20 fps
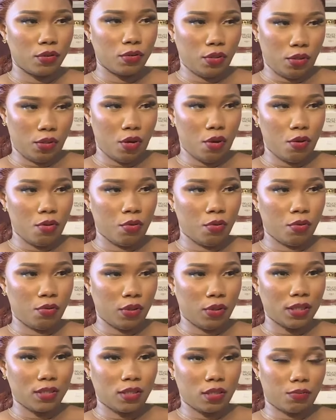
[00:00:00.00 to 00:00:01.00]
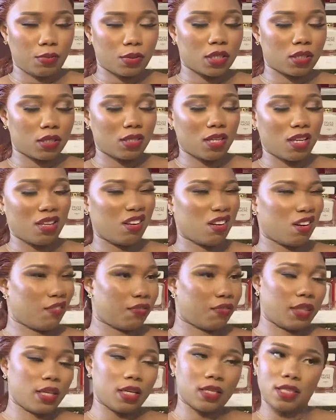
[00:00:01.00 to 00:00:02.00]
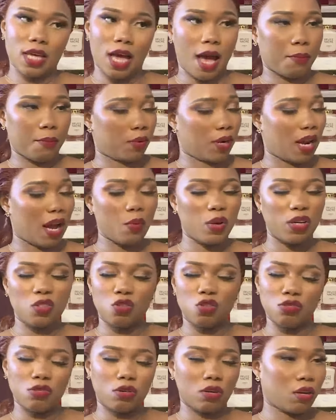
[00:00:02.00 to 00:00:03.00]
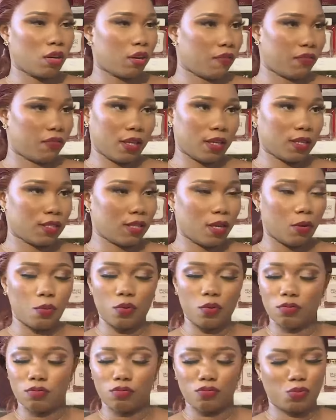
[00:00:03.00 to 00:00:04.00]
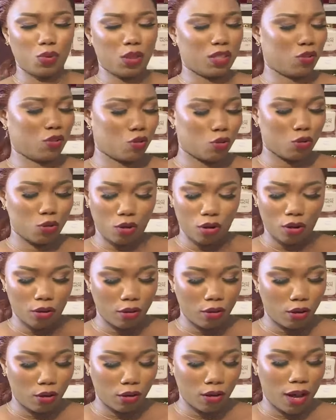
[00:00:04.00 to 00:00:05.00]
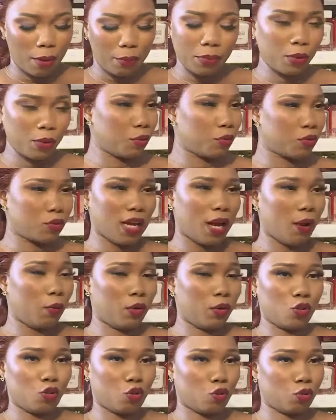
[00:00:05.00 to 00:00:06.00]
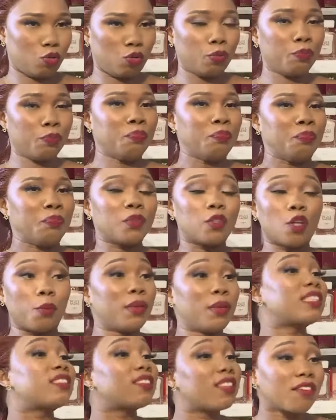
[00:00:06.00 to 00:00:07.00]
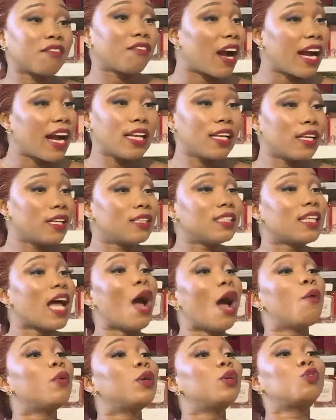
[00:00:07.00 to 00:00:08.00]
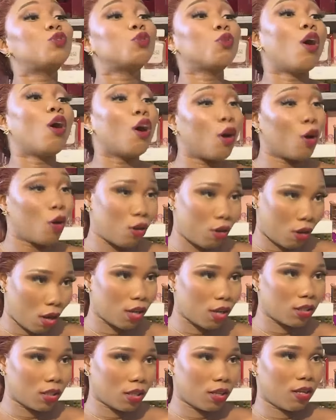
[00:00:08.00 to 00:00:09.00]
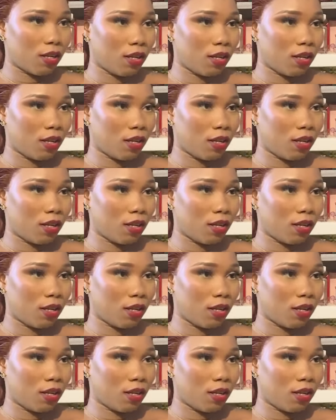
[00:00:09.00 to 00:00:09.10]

You know, that's because a lot of things happened. I went through a lot of things. I went through a lot of abuse. I went through domestic violence. I went through a whole lot.